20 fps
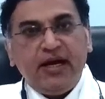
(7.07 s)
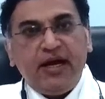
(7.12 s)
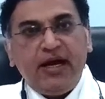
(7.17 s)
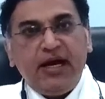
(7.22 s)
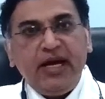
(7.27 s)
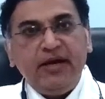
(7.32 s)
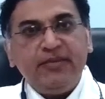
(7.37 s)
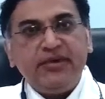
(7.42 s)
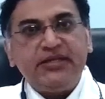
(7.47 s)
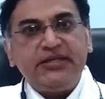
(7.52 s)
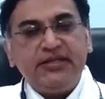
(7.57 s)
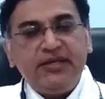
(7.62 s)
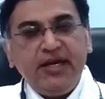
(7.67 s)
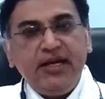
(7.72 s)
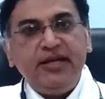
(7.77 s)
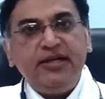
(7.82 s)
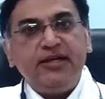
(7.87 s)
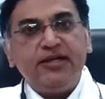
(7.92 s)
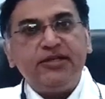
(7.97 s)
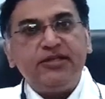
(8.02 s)
I am a
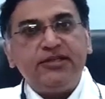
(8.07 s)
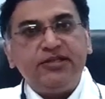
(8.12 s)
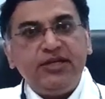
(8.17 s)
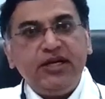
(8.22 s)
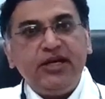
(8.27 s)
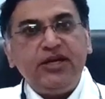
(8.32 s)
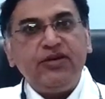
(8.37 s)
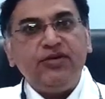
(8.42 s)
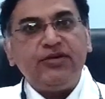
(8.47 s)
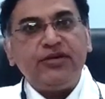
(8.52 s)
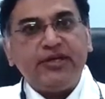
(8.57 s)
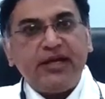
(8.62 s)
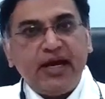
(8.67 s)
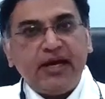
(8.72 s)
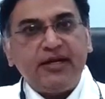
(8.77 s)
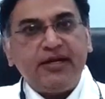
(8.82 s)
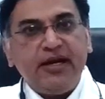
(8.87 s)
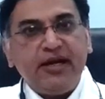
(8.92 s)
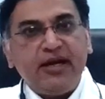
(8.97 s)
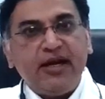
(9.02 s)
senior
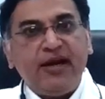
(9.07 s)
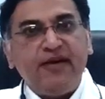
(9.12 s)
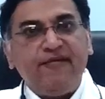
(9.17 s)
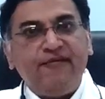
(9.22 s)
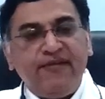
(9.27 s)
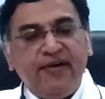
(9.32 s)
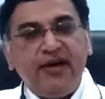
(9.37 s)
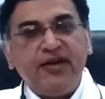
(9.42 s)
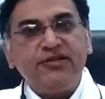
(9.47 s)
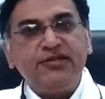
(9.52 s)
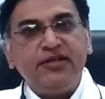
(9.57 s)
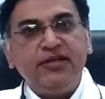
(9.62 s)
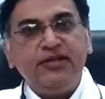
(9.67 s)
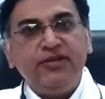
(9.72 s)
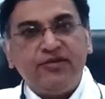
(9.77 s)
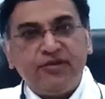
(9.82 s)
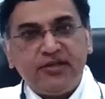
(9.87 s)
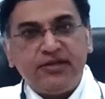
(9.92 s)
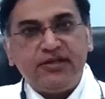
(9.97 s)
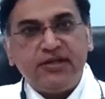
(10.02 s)
stereotactic and functional
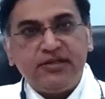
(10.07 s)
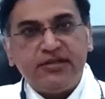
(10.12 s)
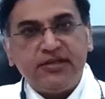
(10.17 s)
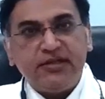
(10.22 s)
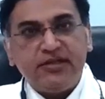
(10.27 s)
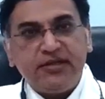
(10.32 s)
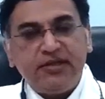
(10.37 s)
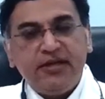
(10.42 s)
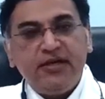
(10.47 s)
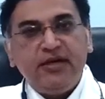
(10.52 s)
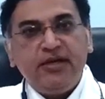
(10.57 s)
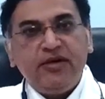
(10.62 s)
neurosurgeon